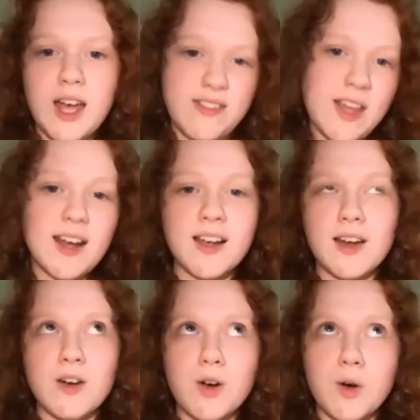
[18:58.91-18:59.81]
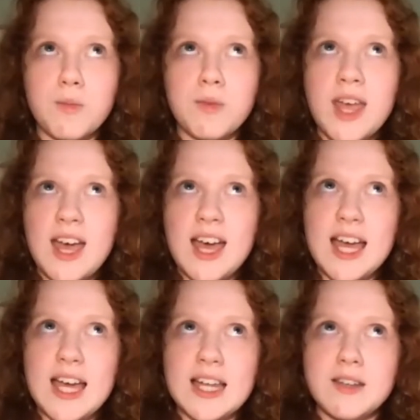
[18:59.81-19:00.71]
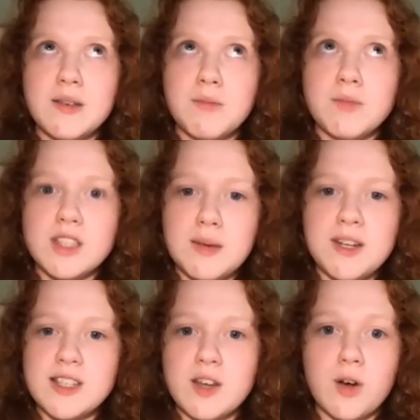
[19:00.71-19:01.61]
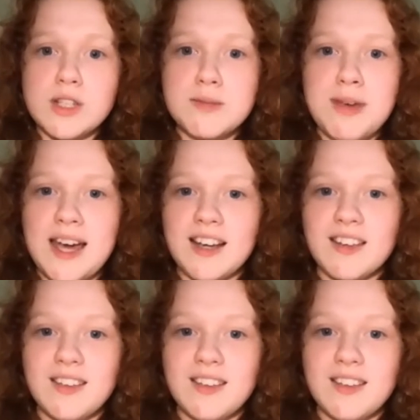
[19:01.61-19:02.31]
Then I got home and somebody "Oh, it's back."